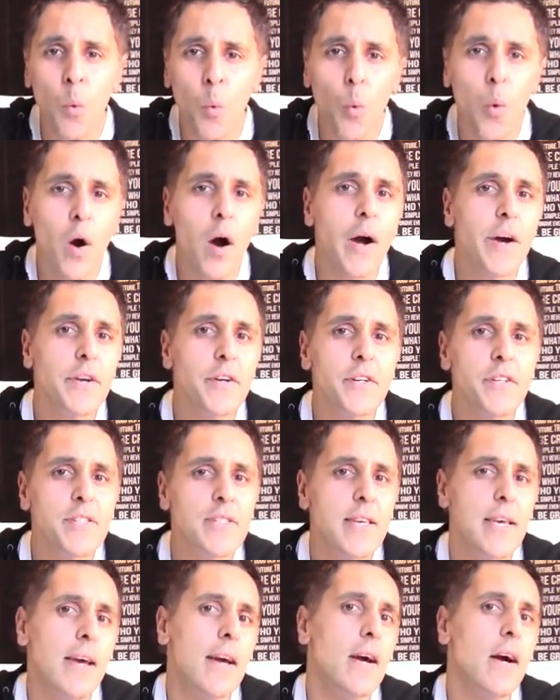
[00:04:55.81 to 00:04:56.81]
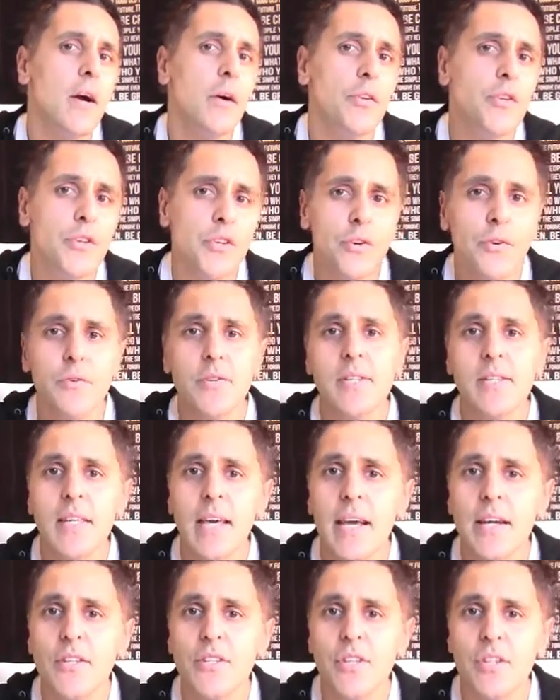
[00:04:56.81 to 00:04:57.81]
water down your
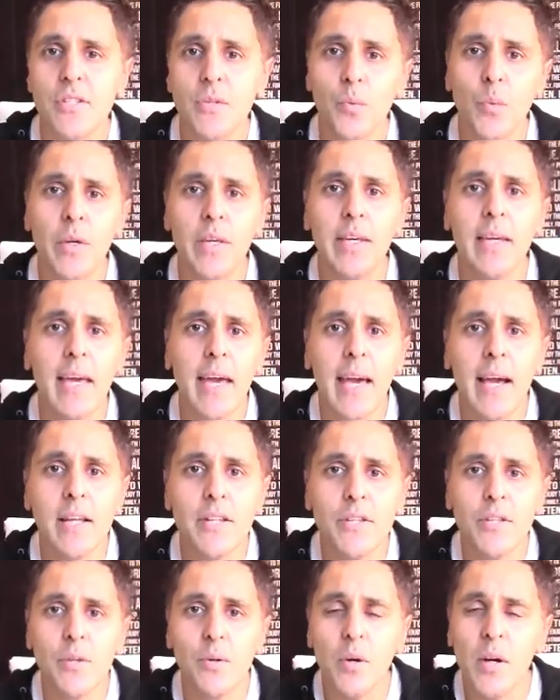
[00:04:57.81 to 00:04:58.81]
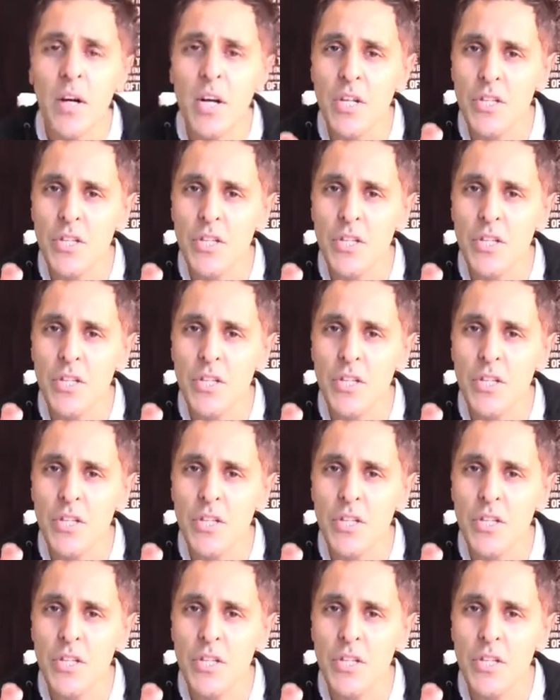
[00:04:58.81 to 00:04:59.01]
intentions and what you can do.